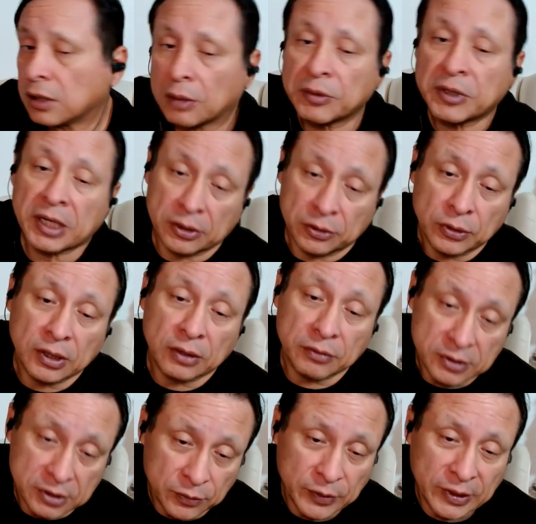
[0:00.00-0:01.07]
I mean, I do
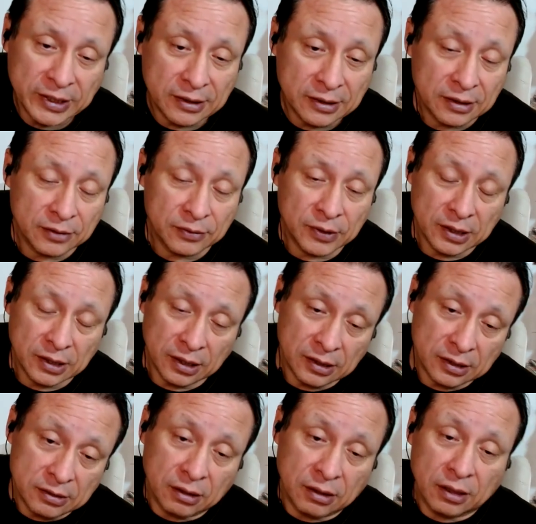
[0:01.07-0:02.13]
have some idea, but like
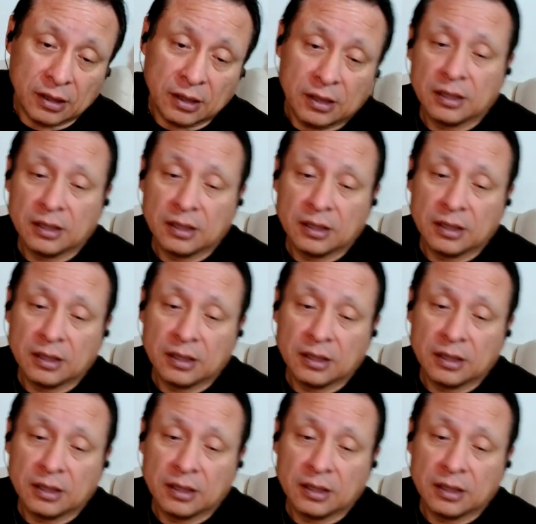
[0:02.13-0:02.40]
it's hard.